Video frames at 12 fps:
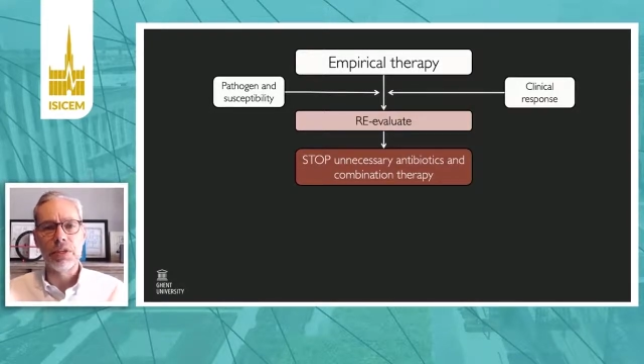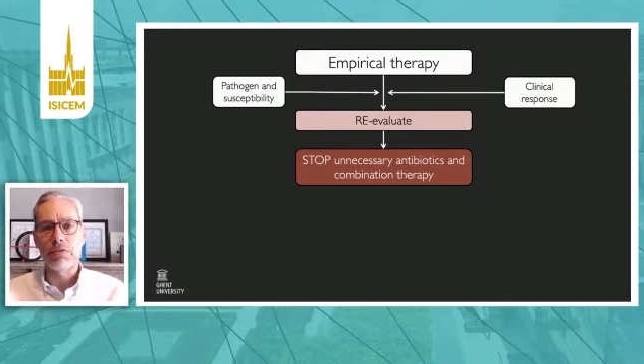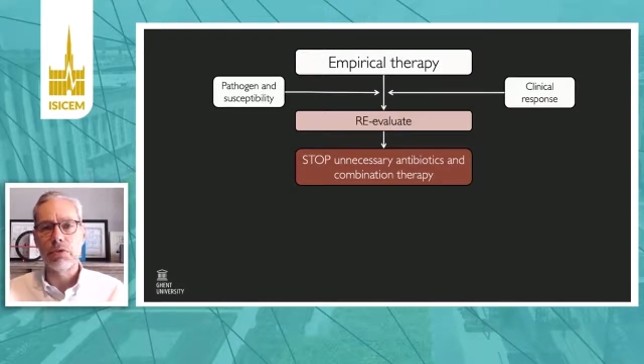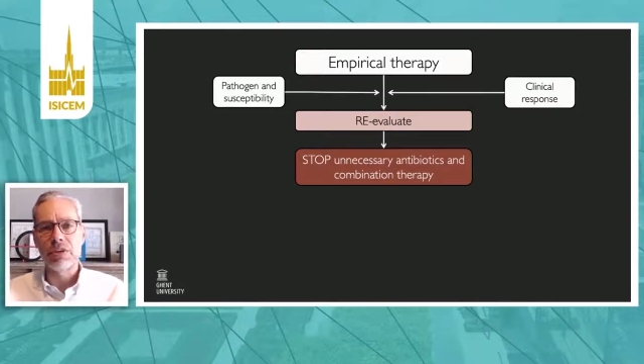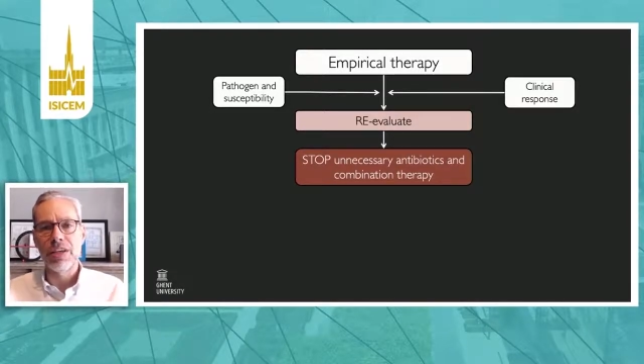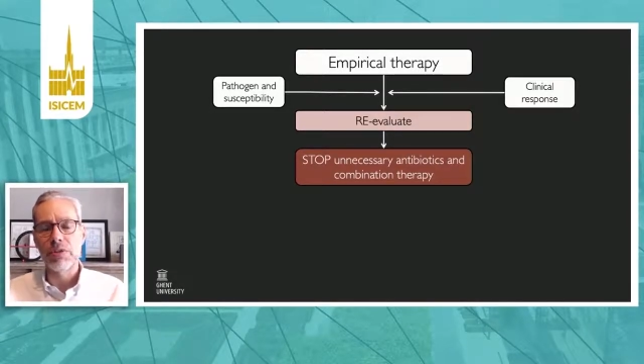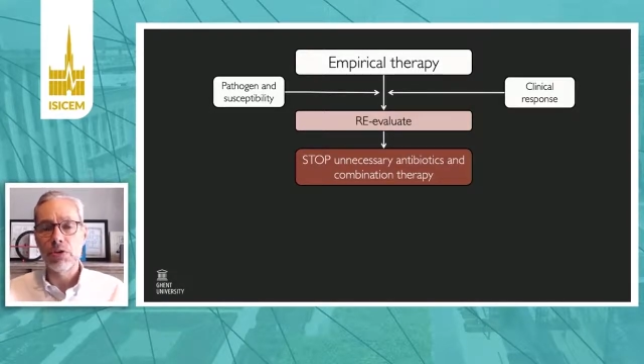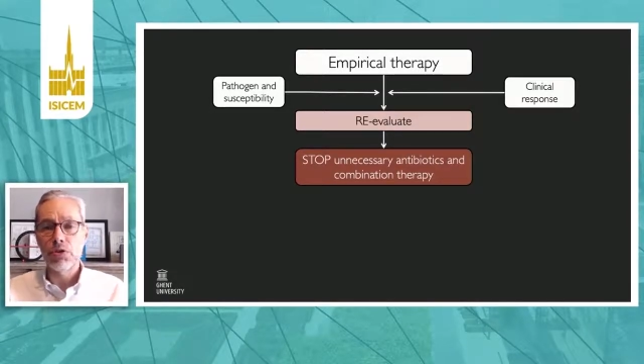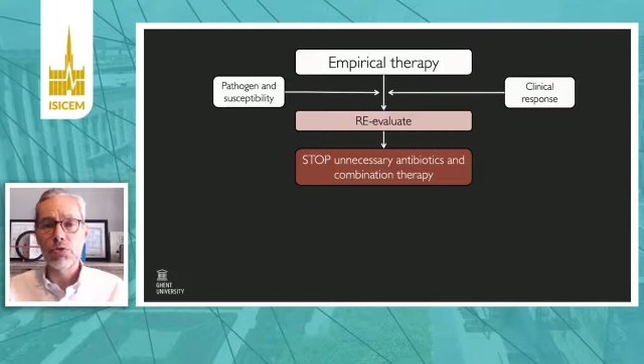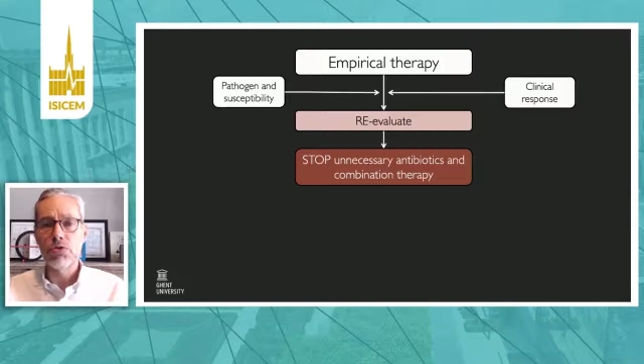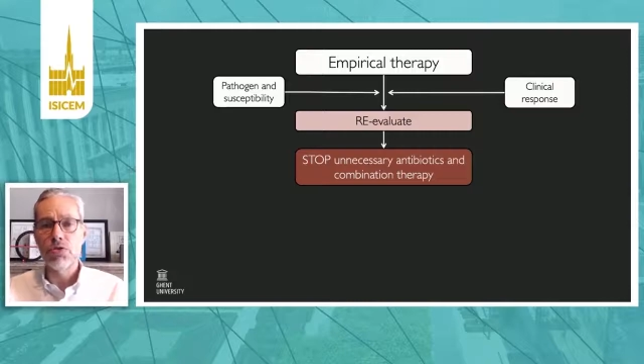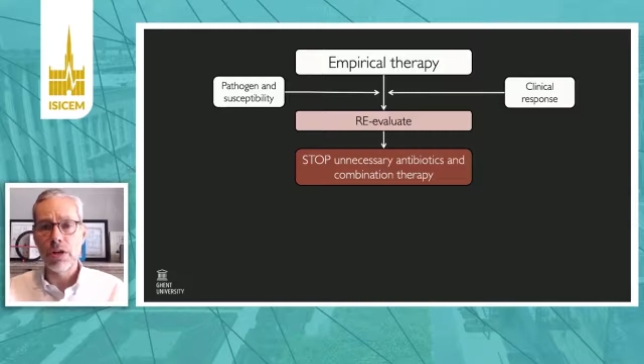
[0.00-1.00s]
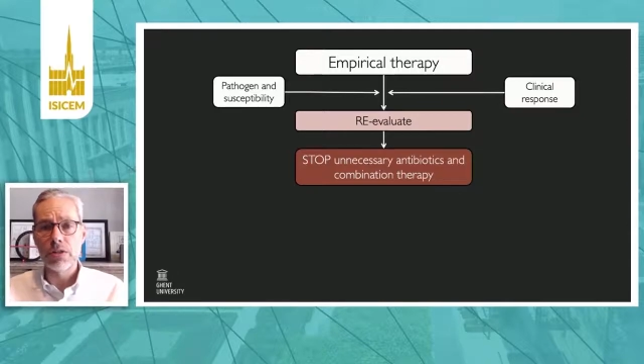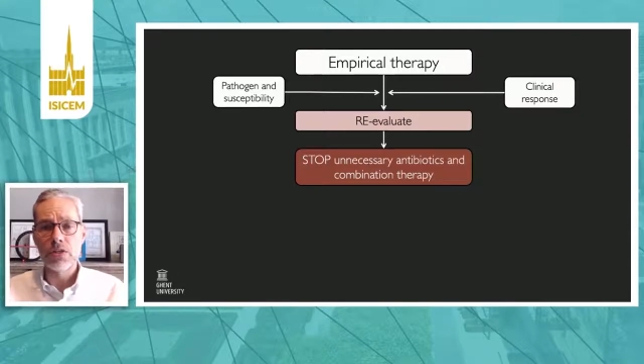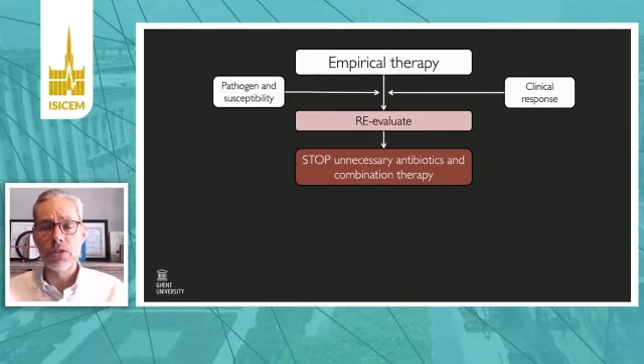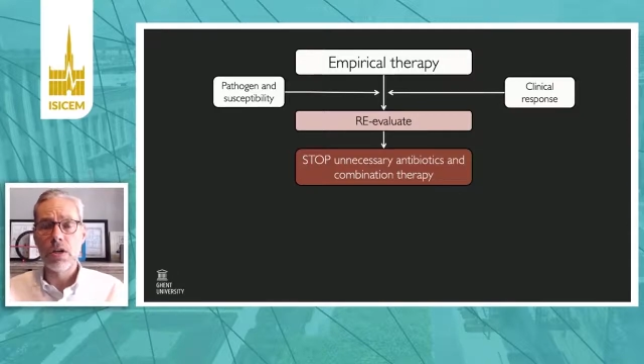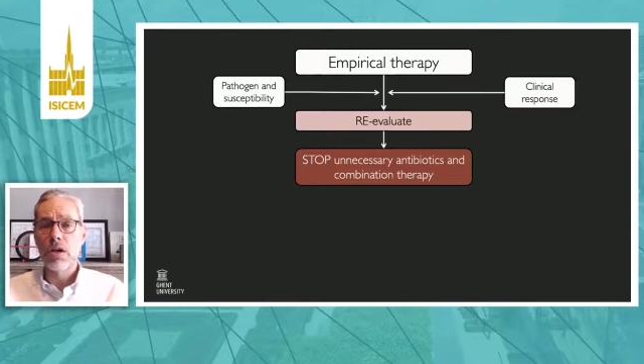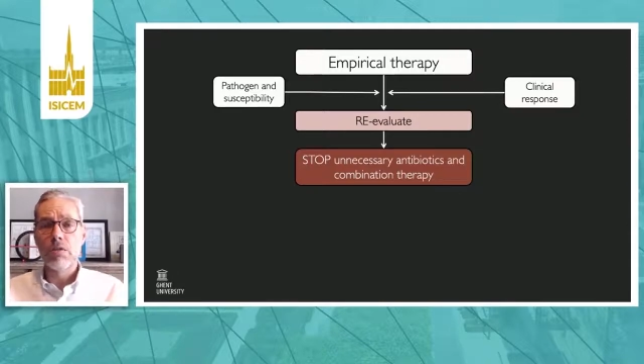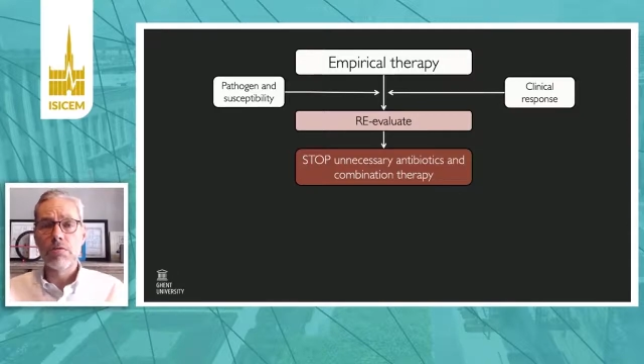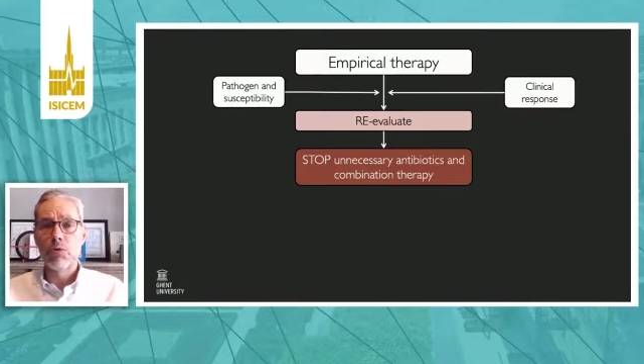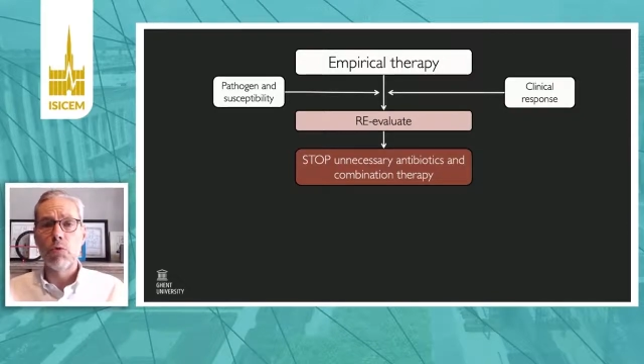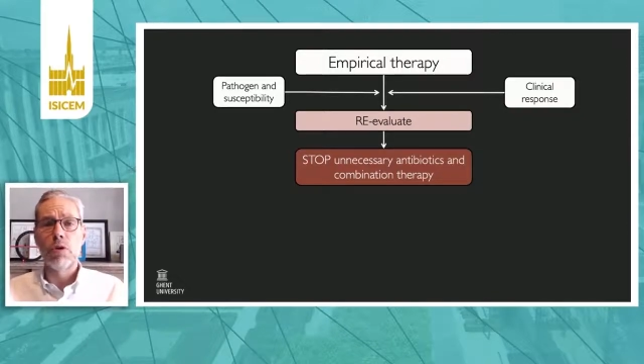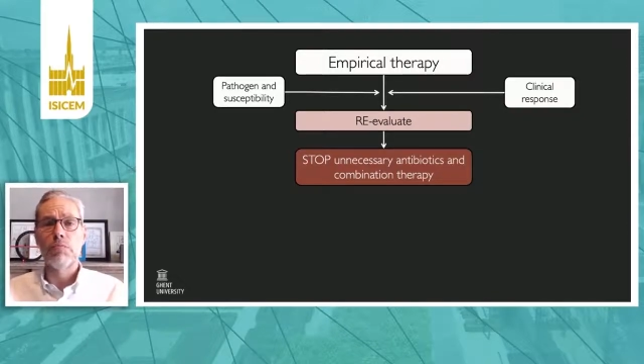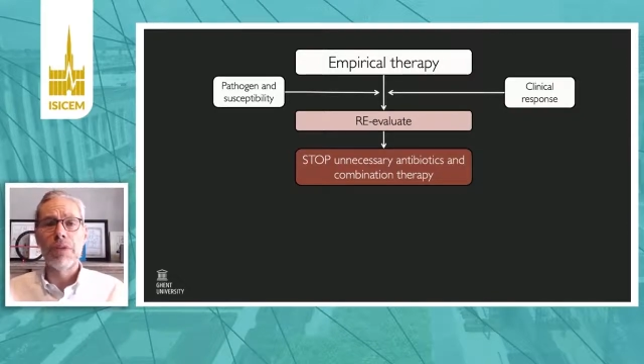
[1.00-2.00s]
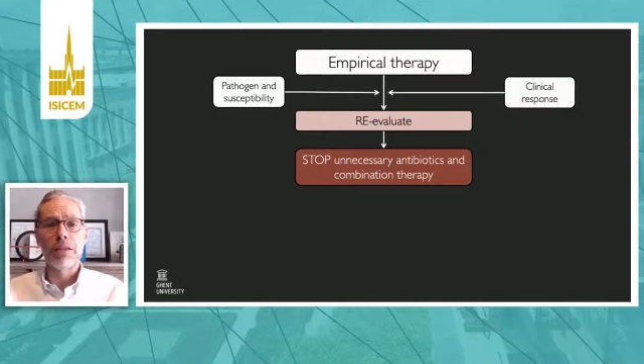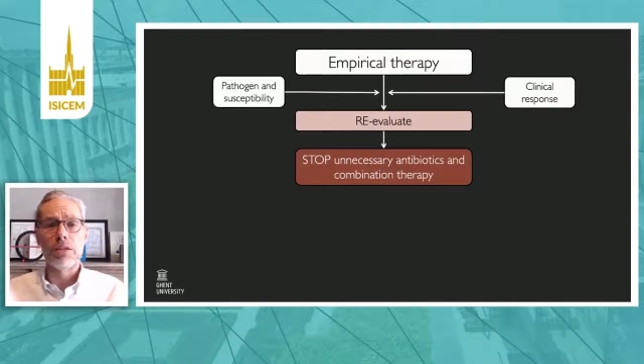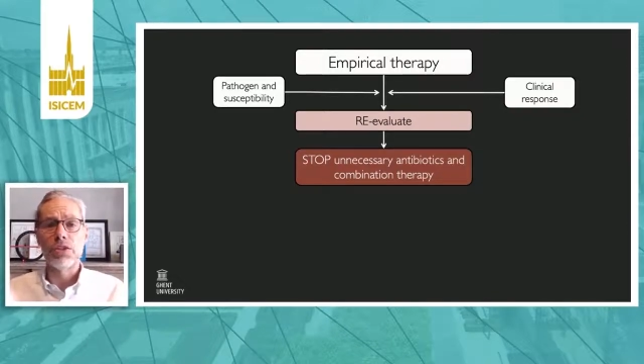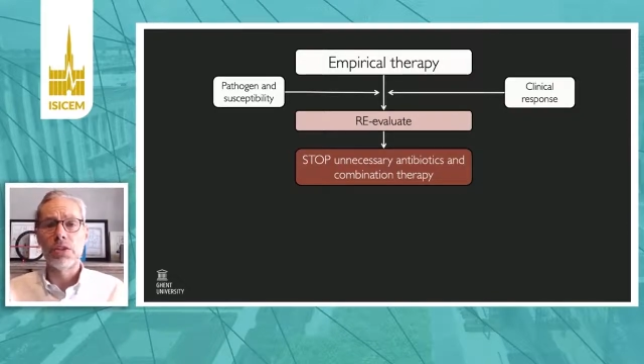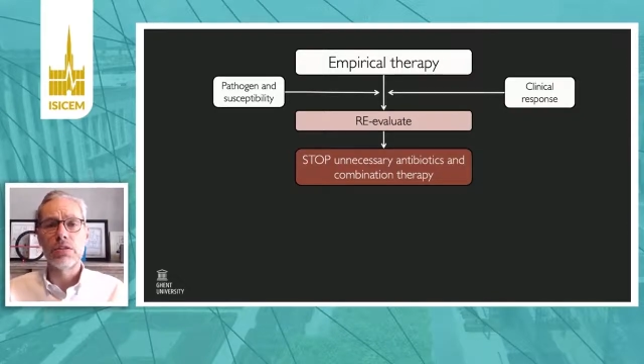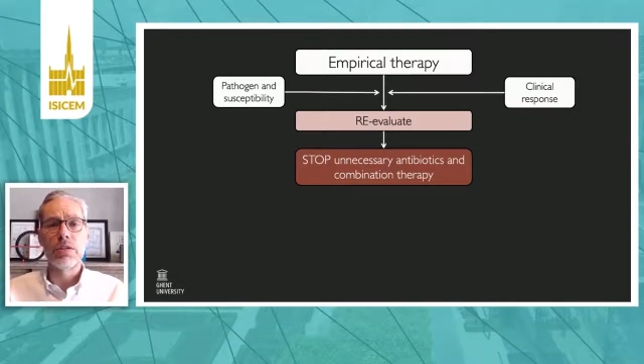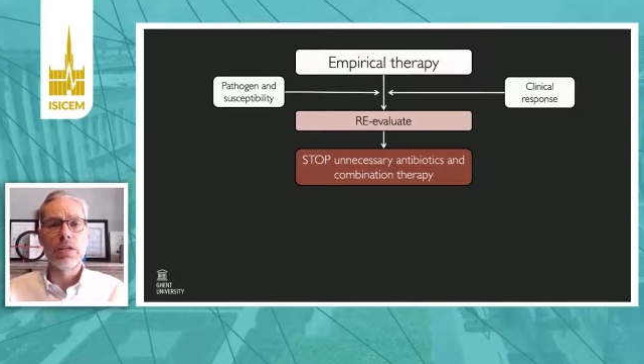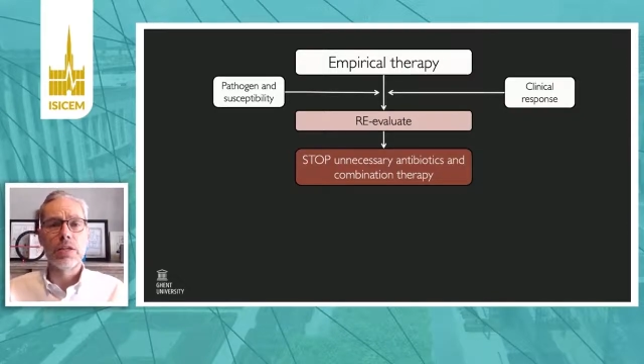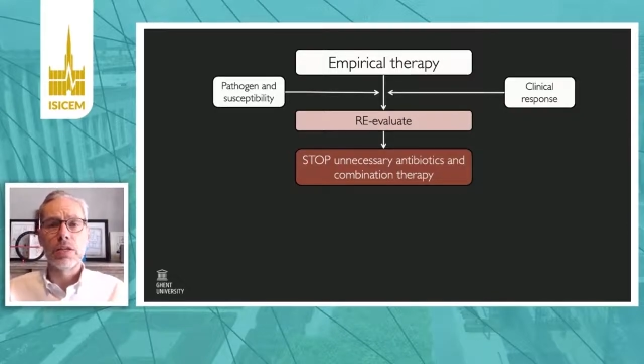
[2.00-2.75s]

If you're giving 2 drugs for one pathogen,